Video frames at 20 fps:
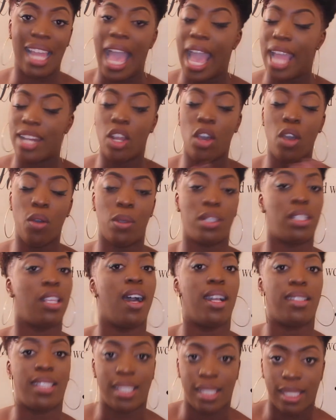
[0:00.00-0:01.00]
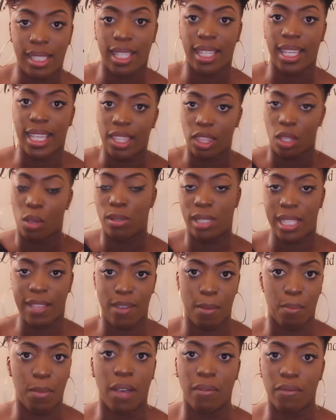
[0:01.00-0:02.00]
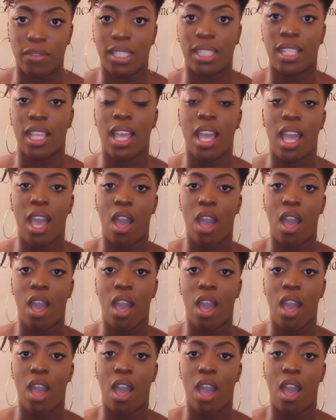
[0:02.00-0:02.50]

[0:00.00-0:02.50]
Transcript: Like, I know it was hard to see in those seven months